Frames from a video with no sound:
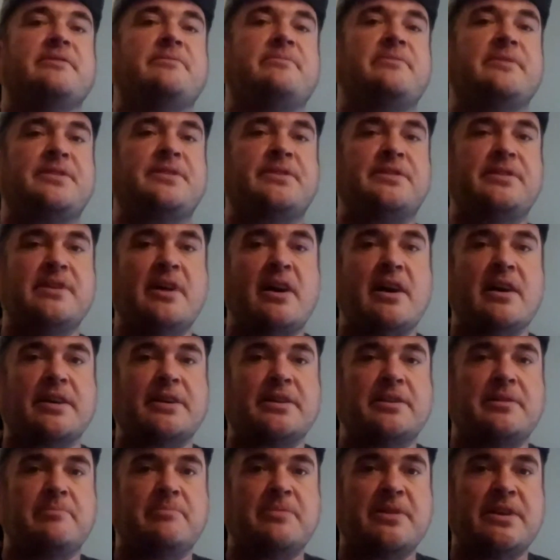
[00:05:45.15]
If it's not
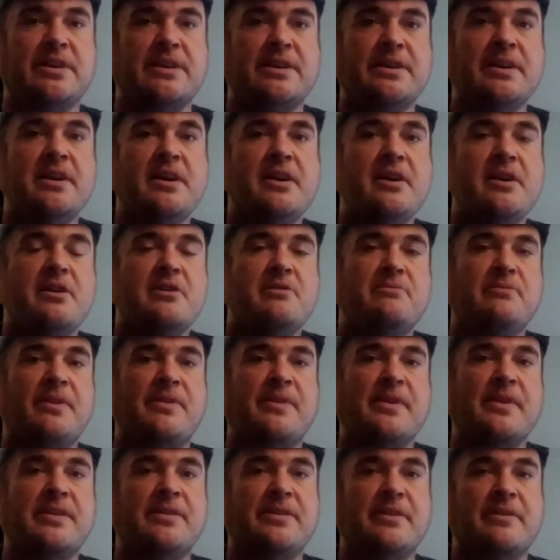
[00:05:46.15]
going to be
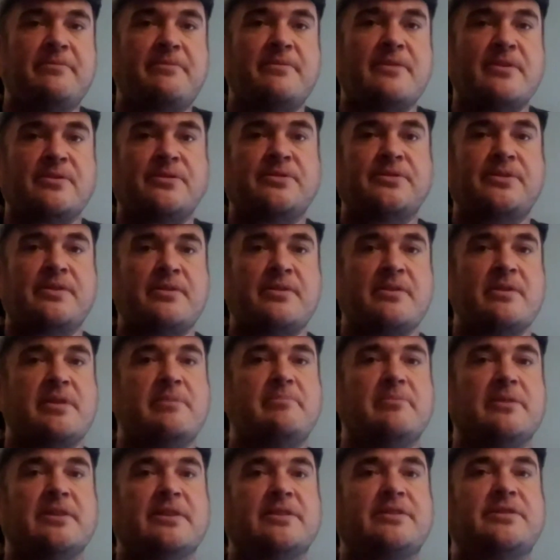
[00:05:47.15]
within the first 30
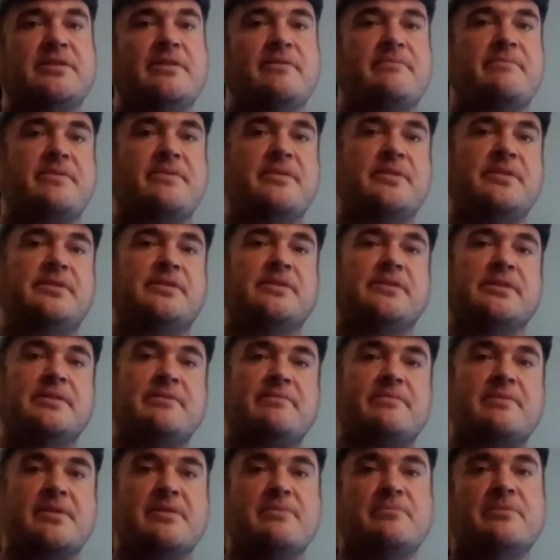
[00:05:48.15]
minutes of the
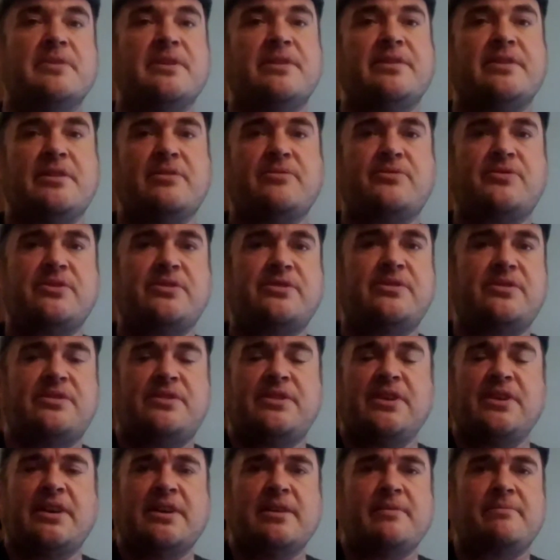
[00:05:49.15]
delivery window, just
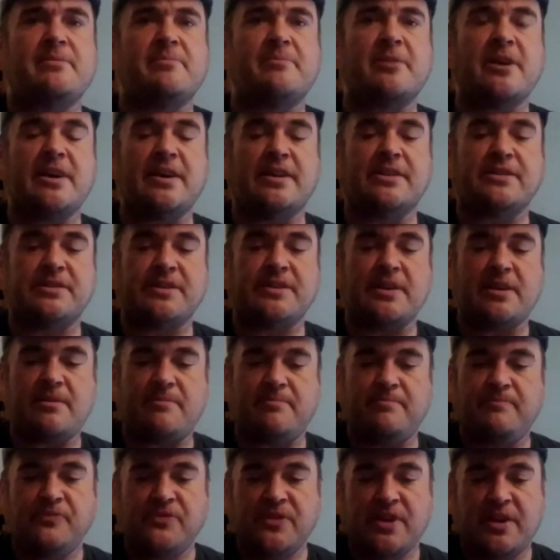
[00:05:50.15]
to give them a heads
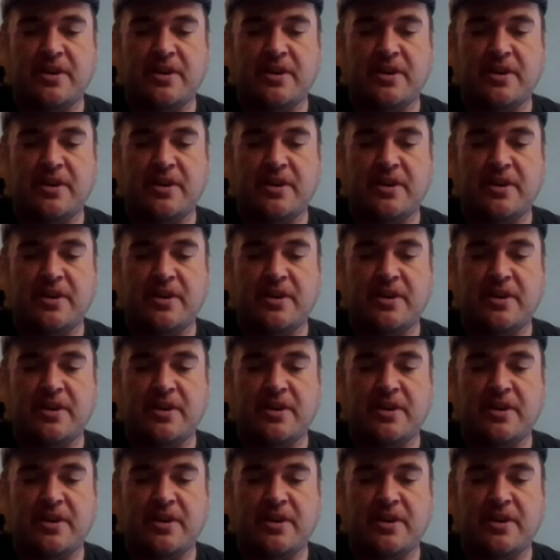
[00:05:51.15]
up.